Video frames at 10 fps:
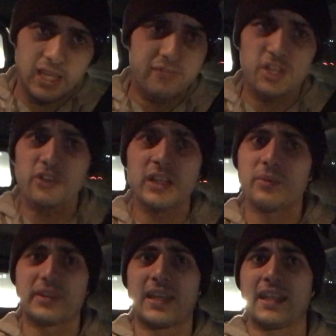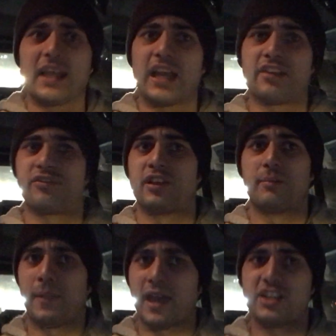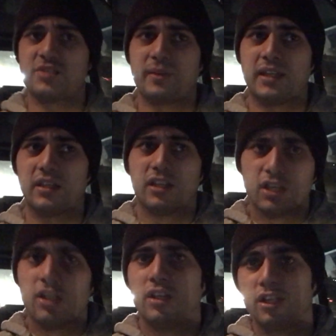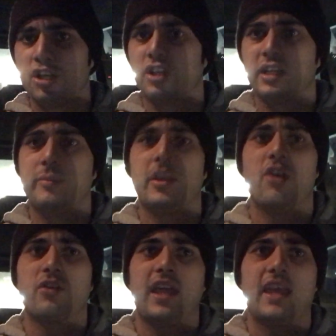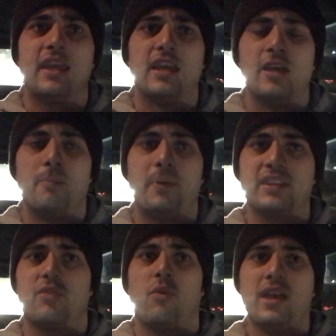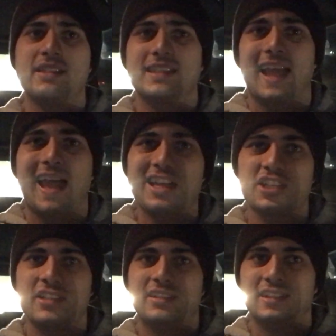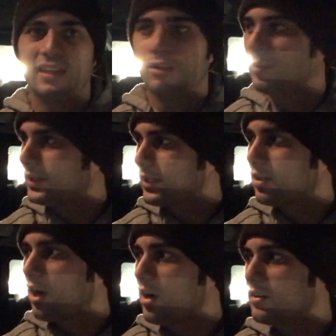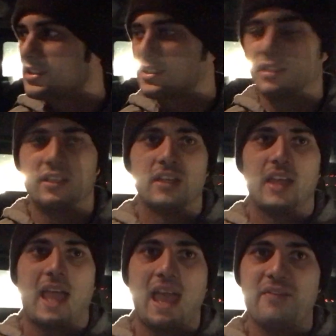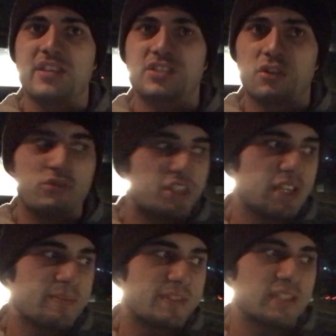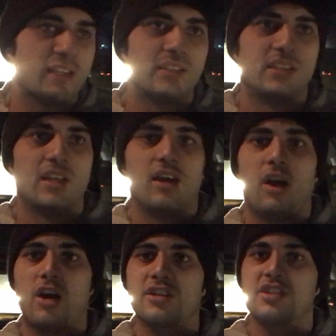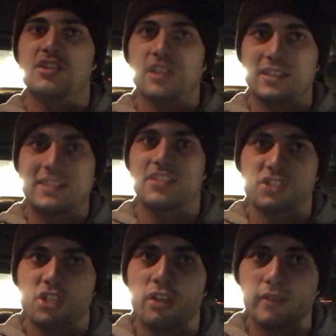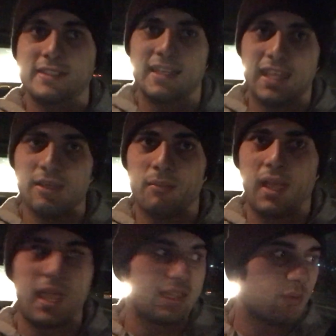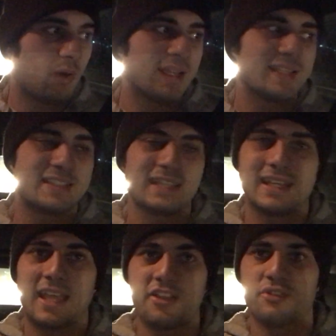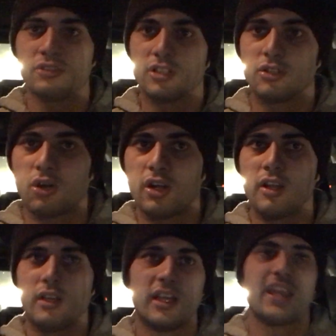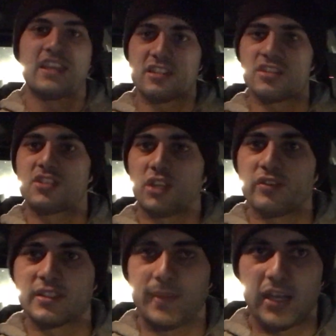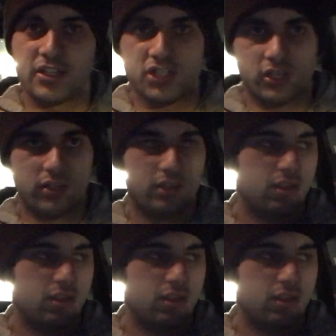if you're in with any kind of management, you're going to be okay. But the ones that actually deal with the cars having stone chips is the service team, and the one that's going to get you through the door is the service manager.